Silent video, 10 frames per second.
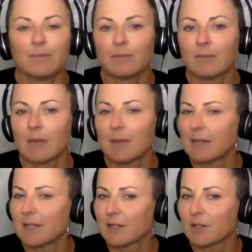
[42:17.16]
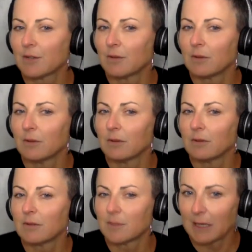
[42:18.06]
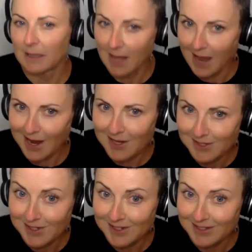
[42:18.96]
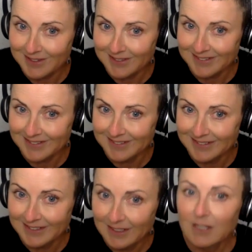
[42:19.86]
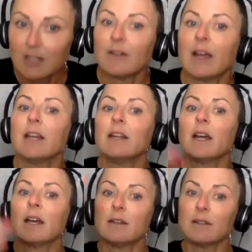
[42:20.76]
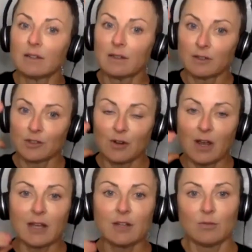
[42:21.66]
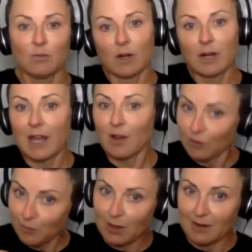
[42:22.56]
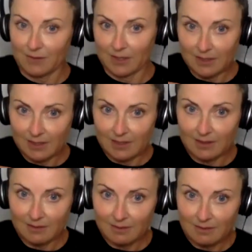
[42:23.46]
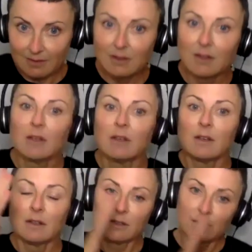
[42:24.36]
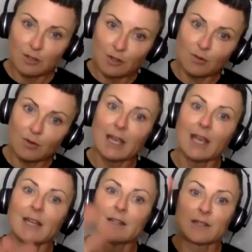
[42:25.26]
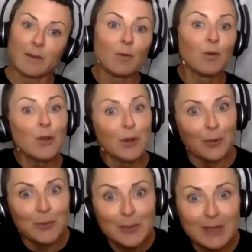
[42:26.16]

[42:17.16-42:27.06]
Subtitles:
maybe is to speak last, right? And try to work out of preference to create some room